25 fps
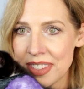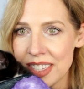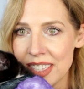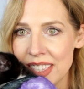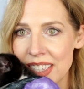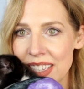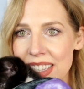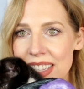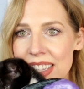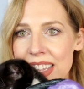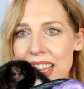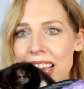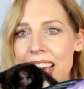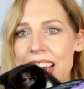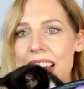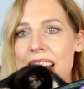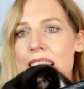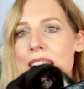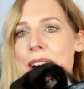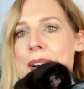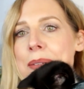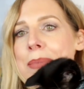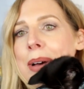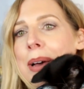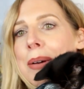She's like,
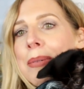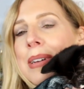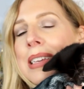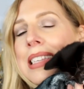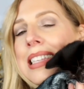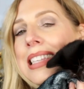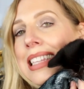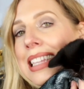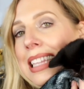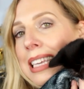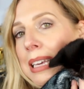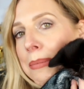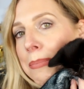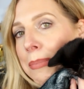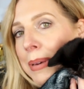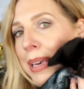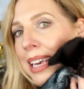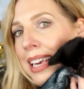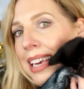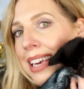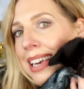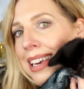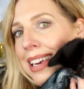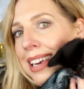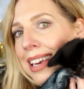um, I was
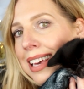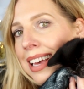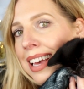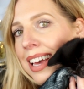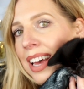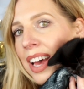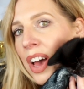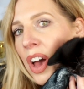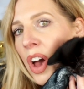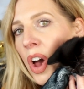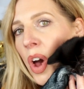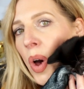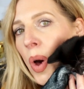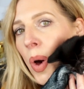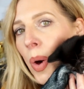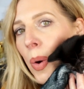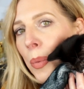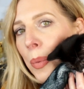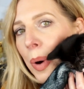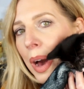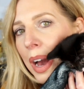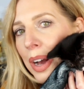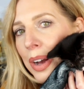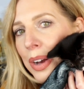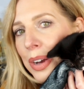sleeping.
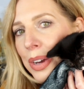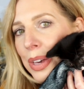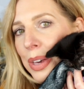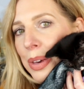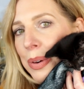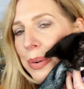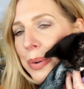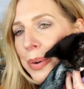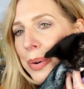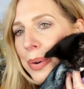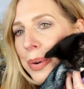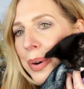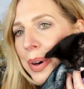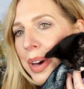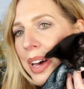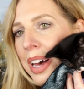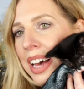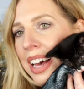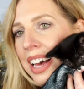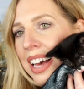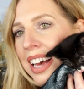Where are you?